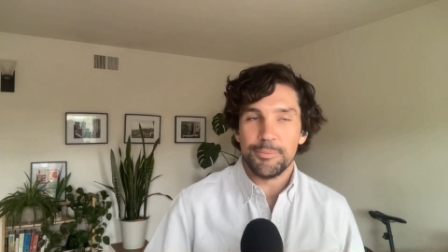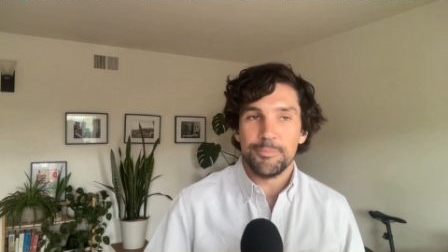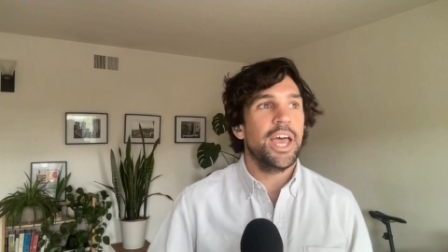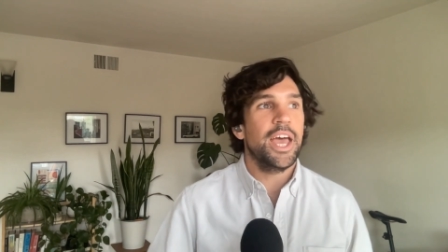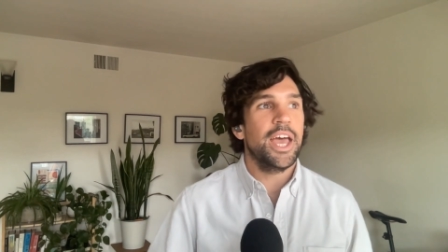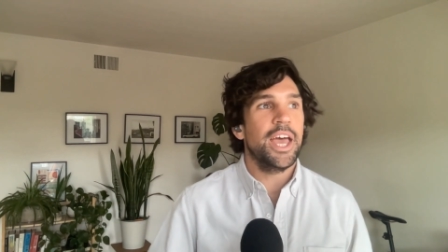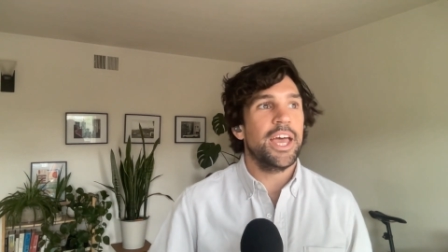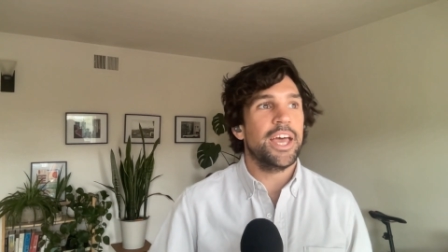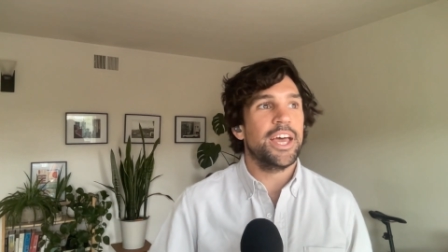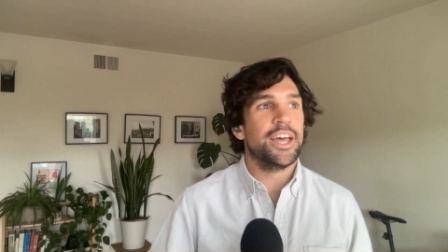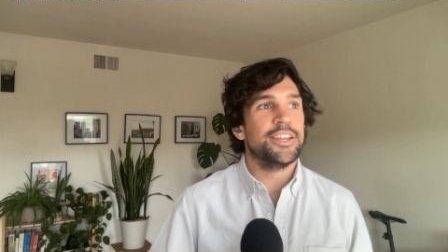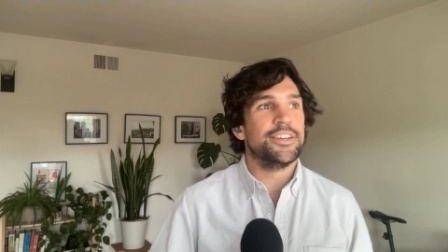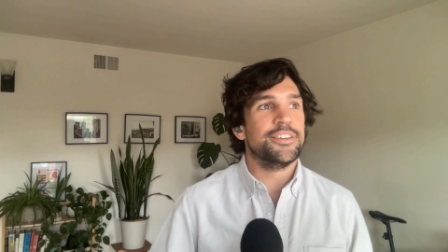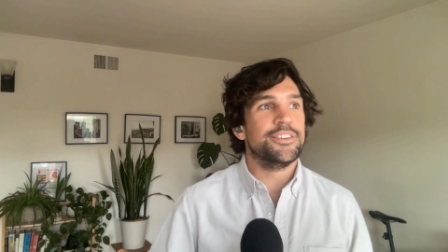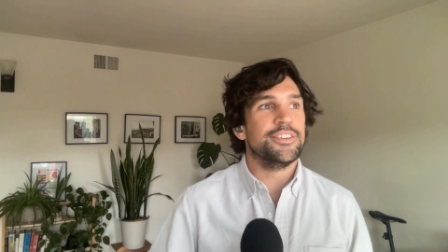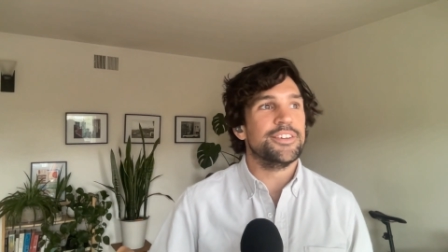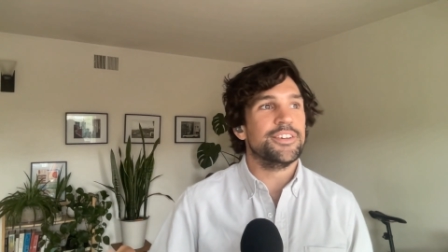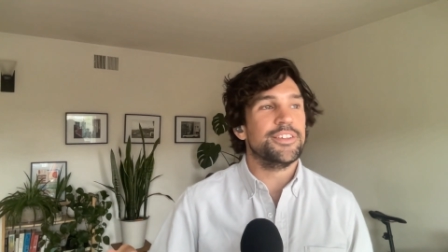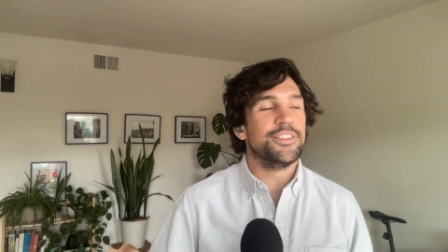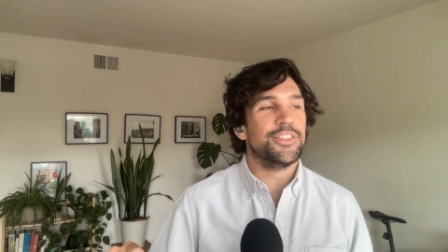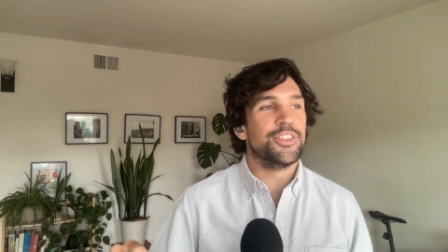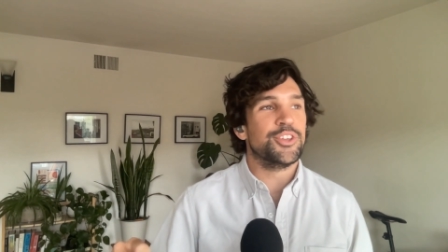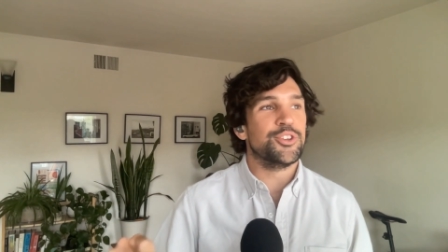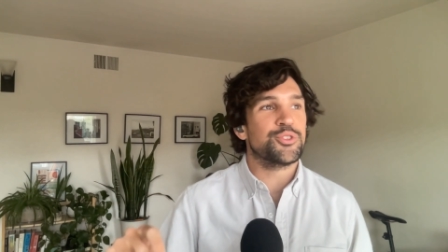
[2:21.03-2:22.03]
And
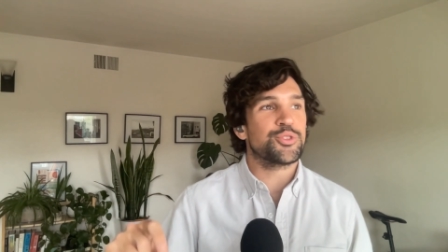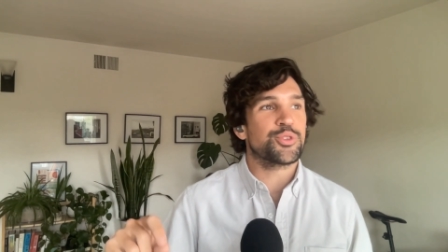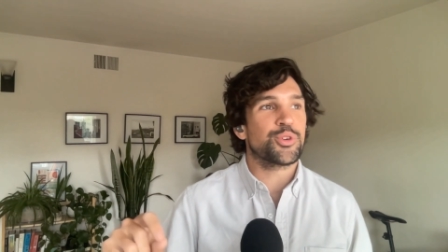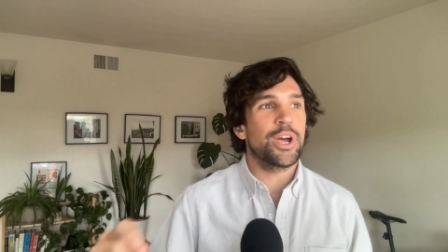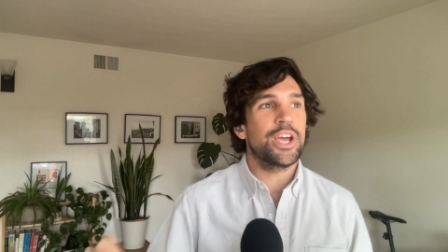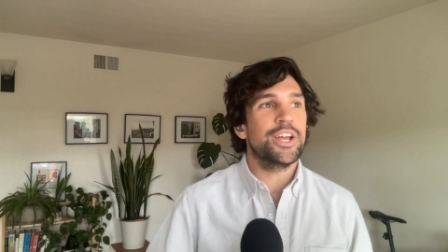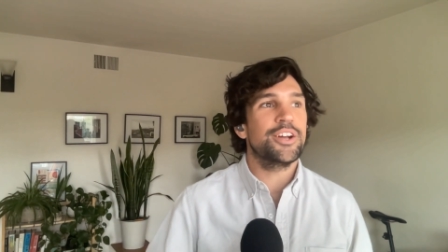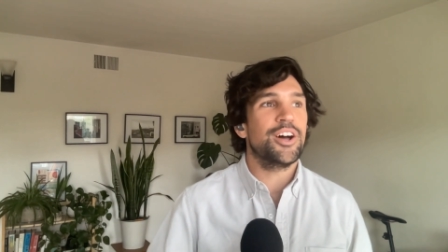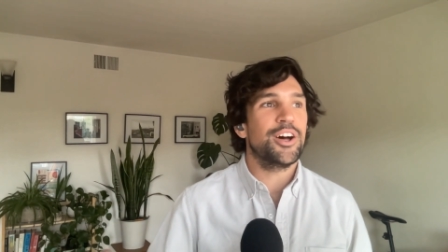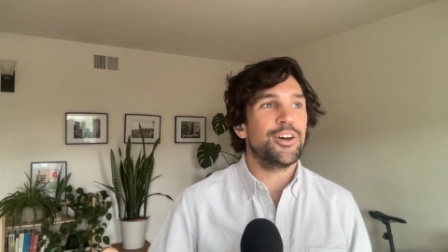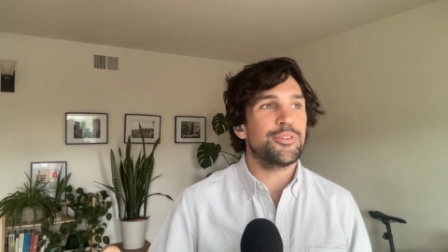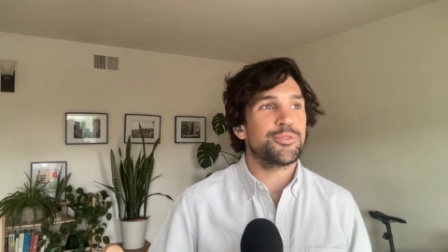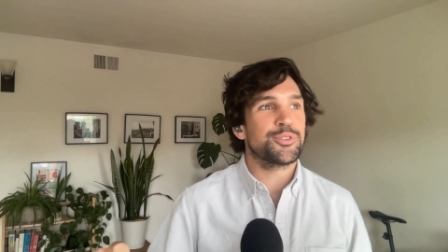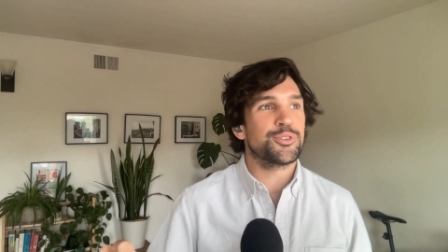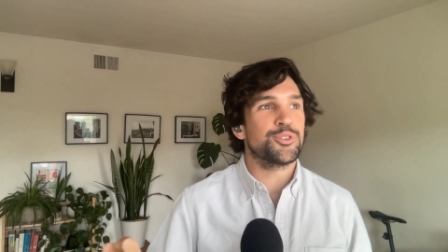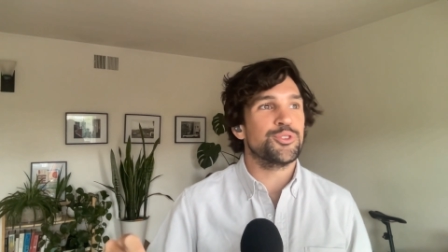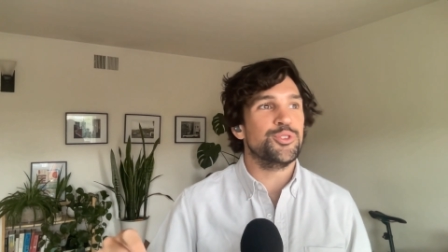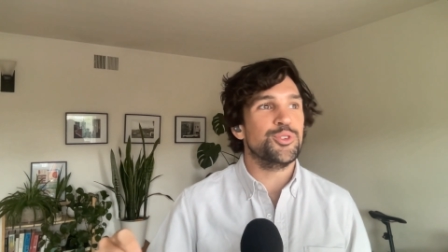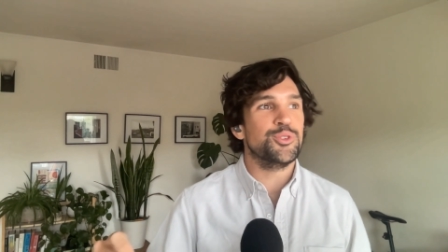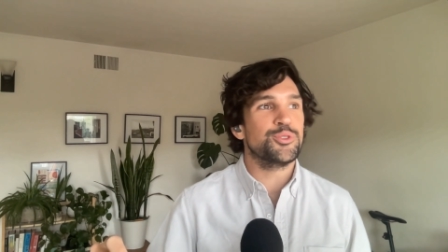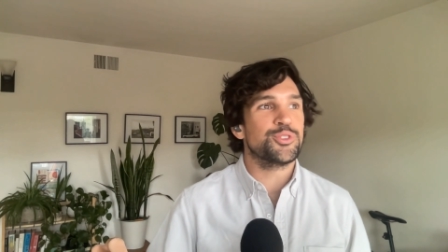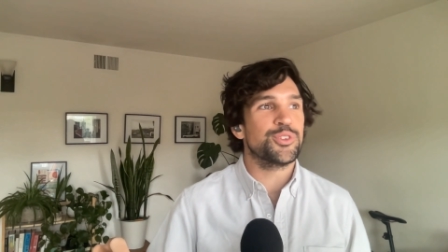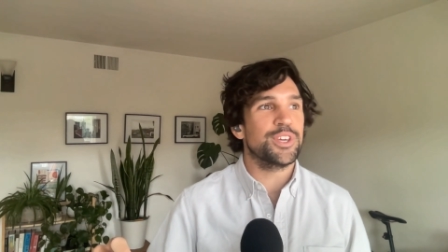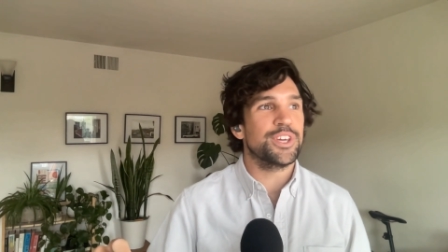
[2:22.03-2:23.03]
the trade offs are
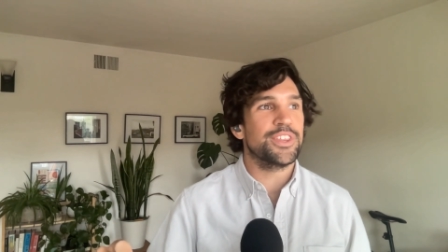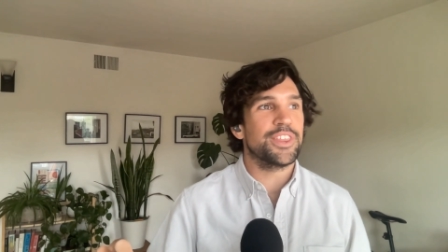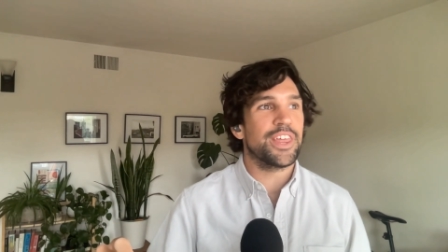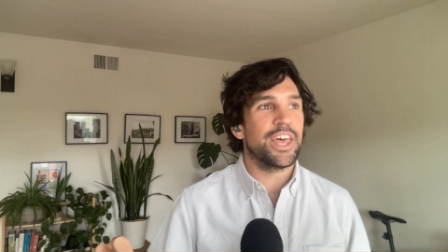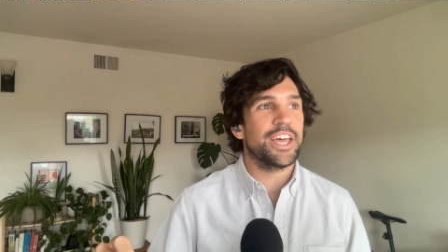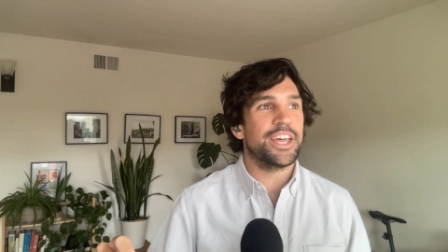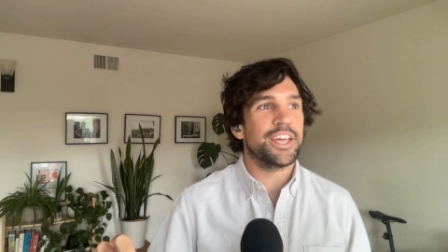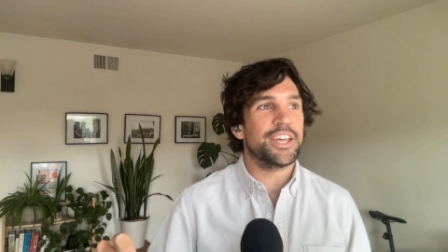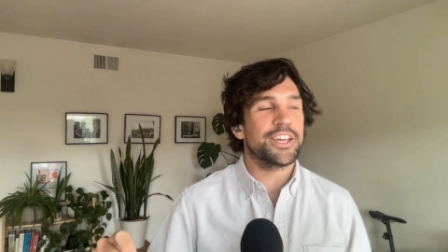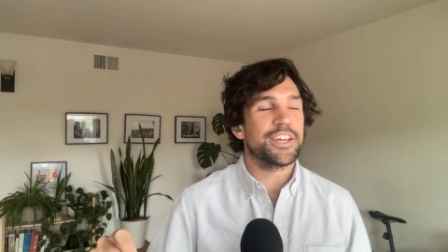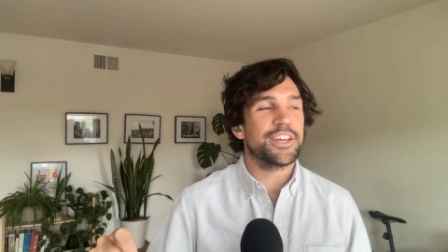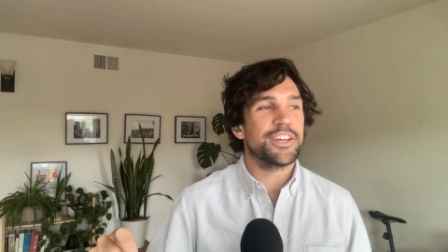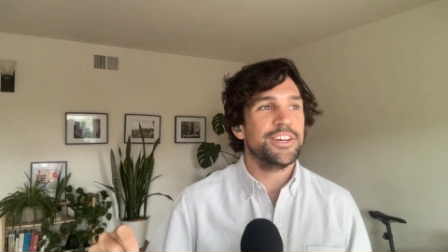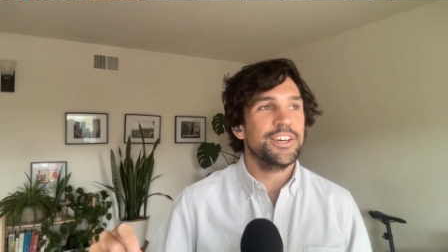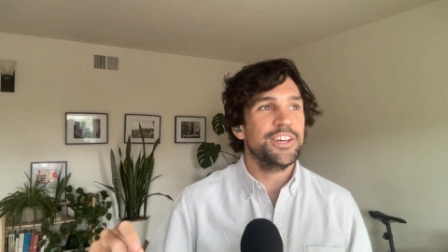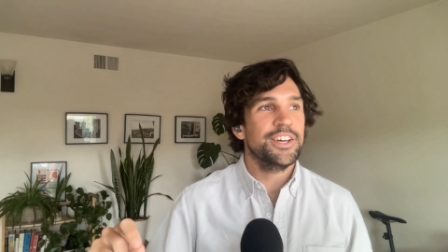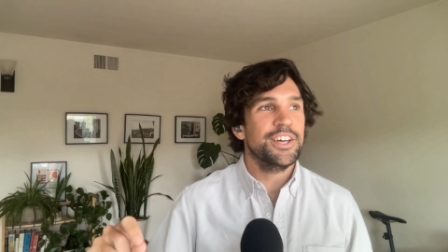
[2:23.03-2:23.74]
usually like,